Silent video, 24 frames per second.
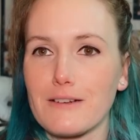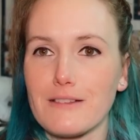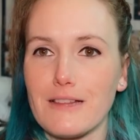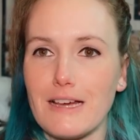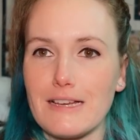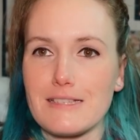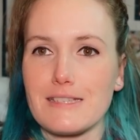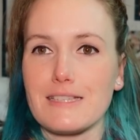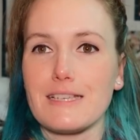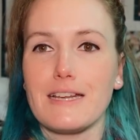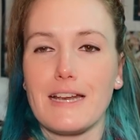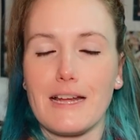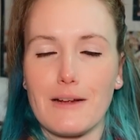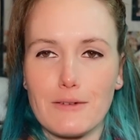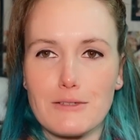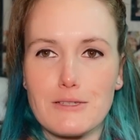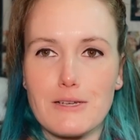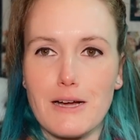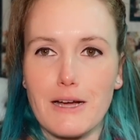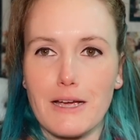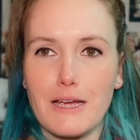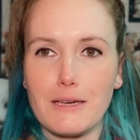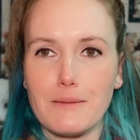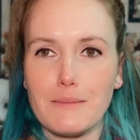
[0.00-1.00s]
Leslie and I were
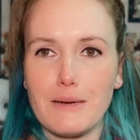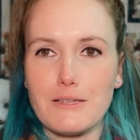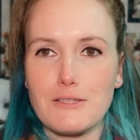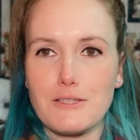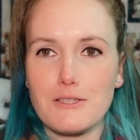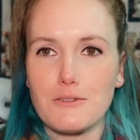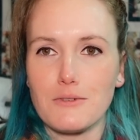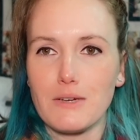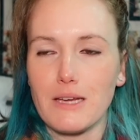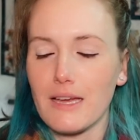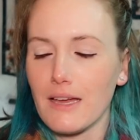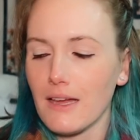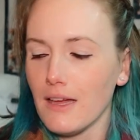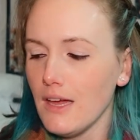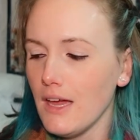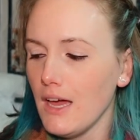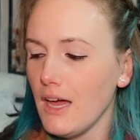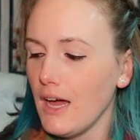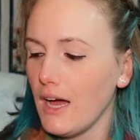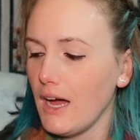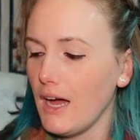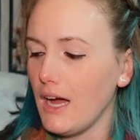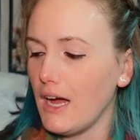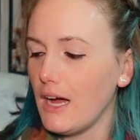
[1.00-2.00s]
talking about doing.
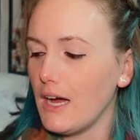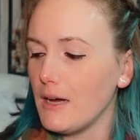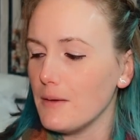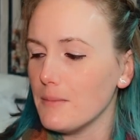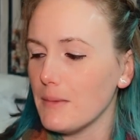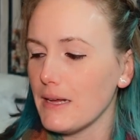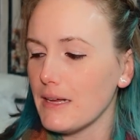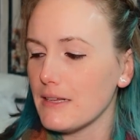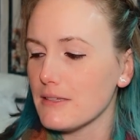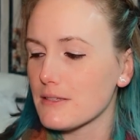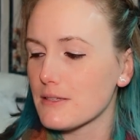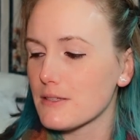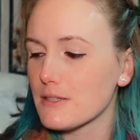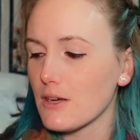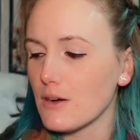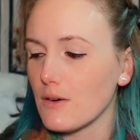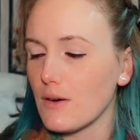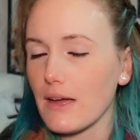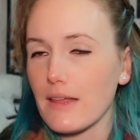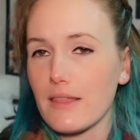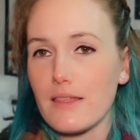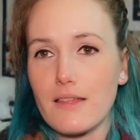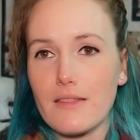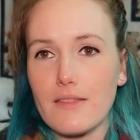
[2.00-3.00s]
And so
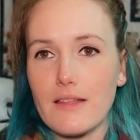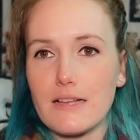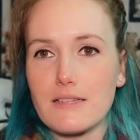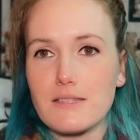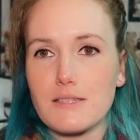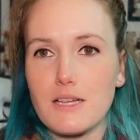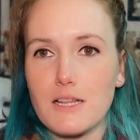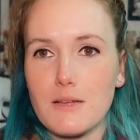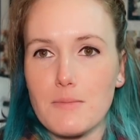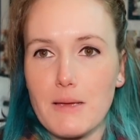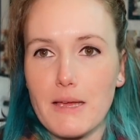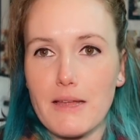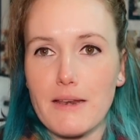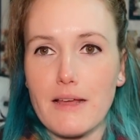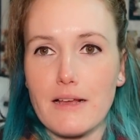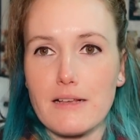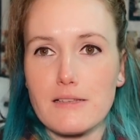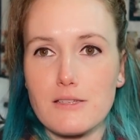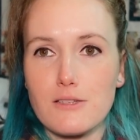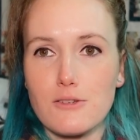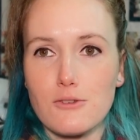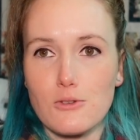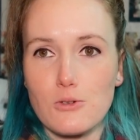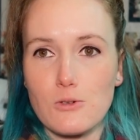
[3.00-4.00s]
I think that's gonna be a
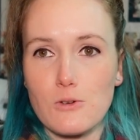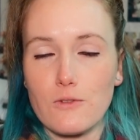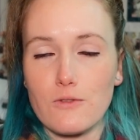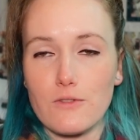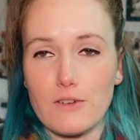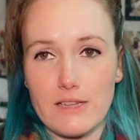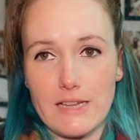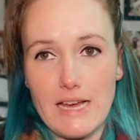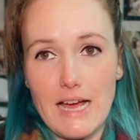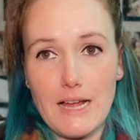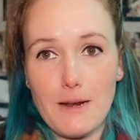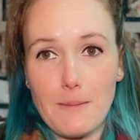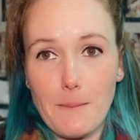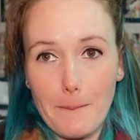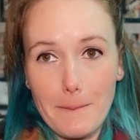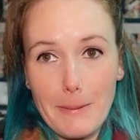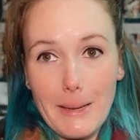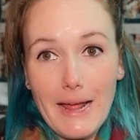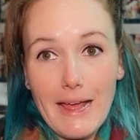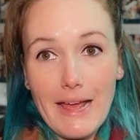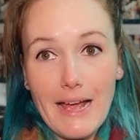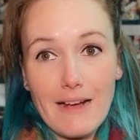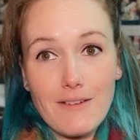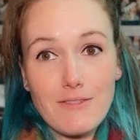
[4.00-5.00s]
nice neutral for that, but
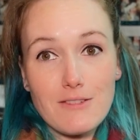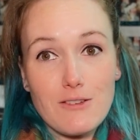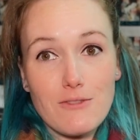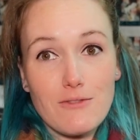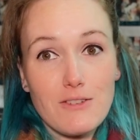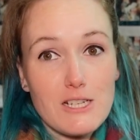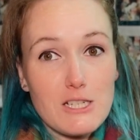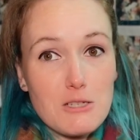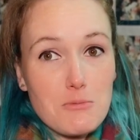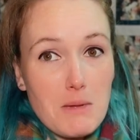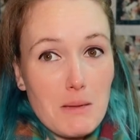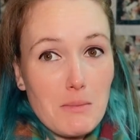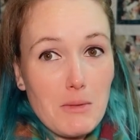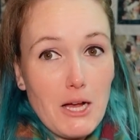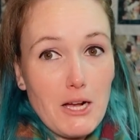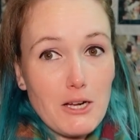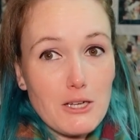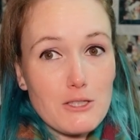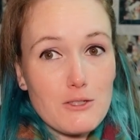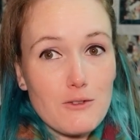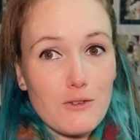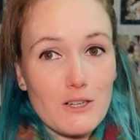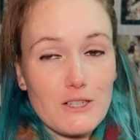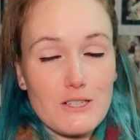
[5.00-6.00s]
I have to finish my
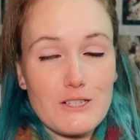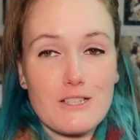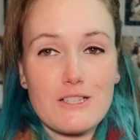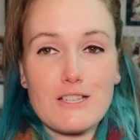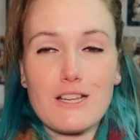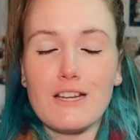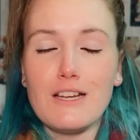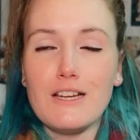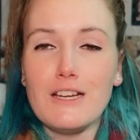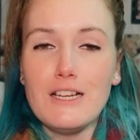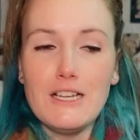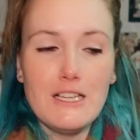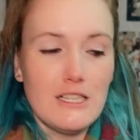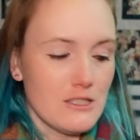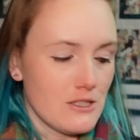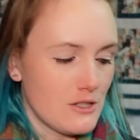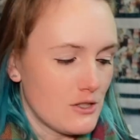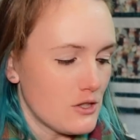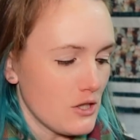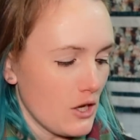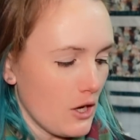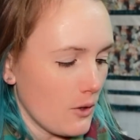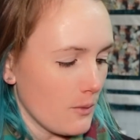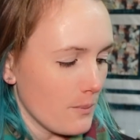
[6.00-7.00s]
blocks first.
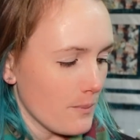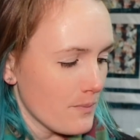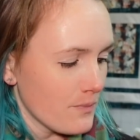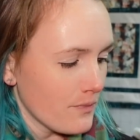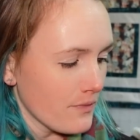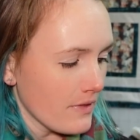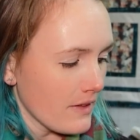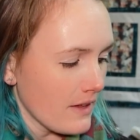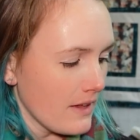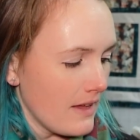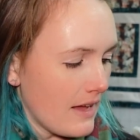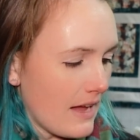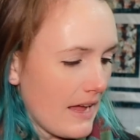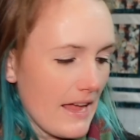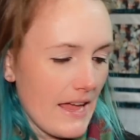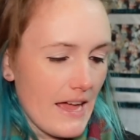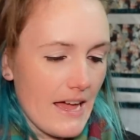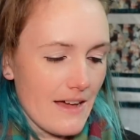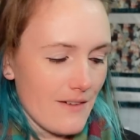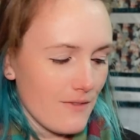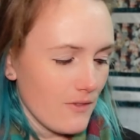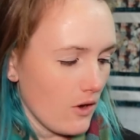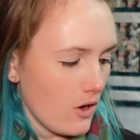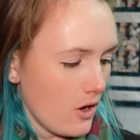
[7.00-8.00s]
So I
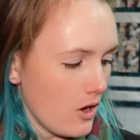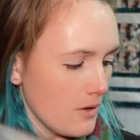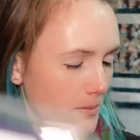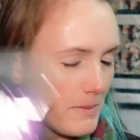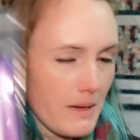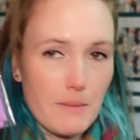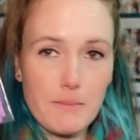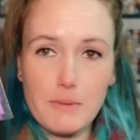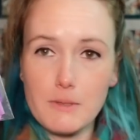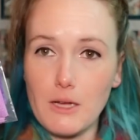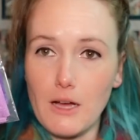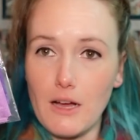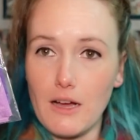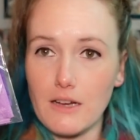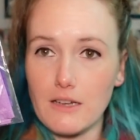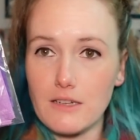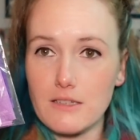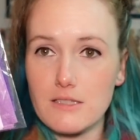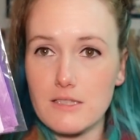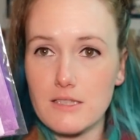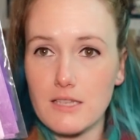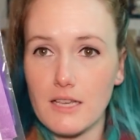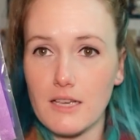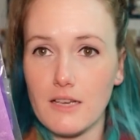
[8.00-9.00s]
have all my
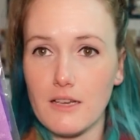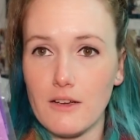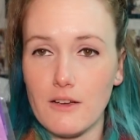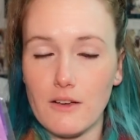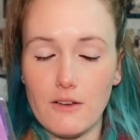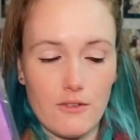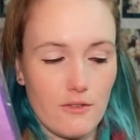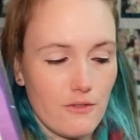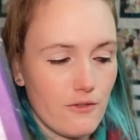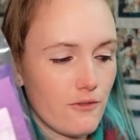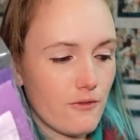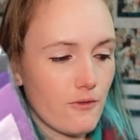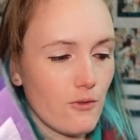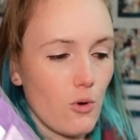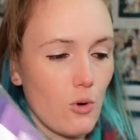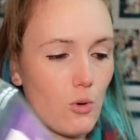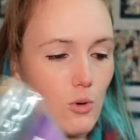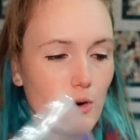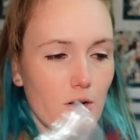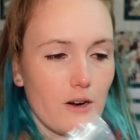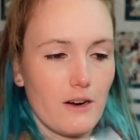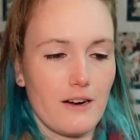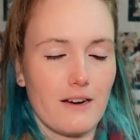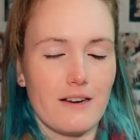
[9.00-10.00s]
blocks
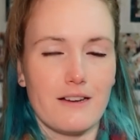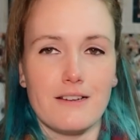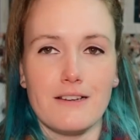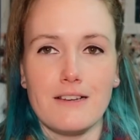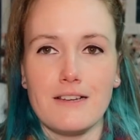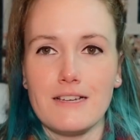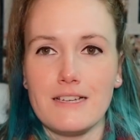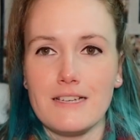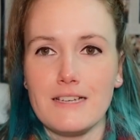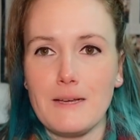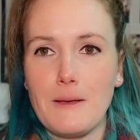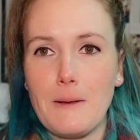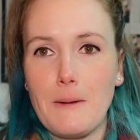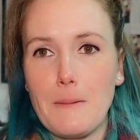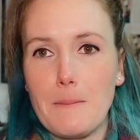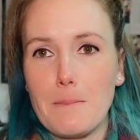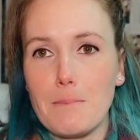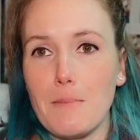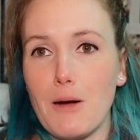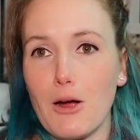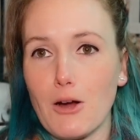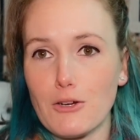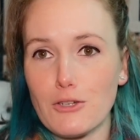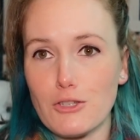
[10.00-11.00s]
for
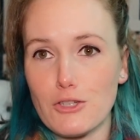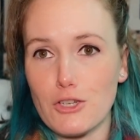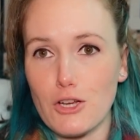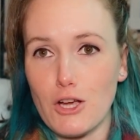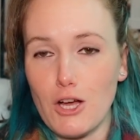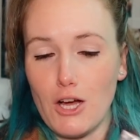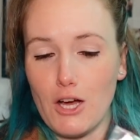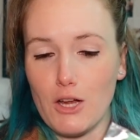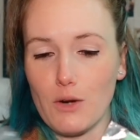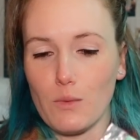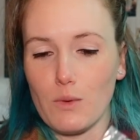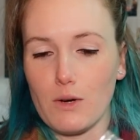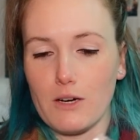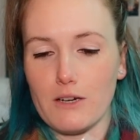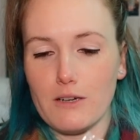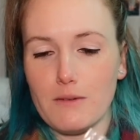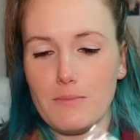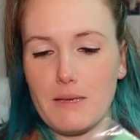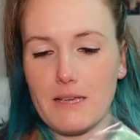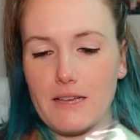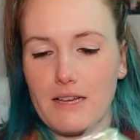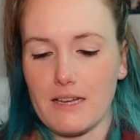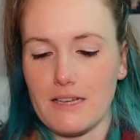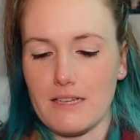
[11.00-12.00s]
March onward,
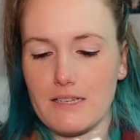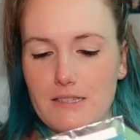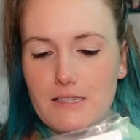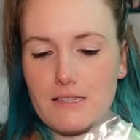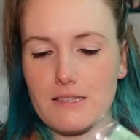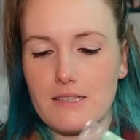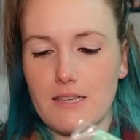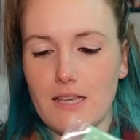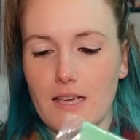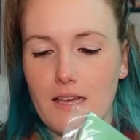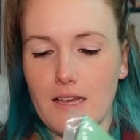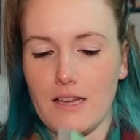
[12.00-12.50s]
because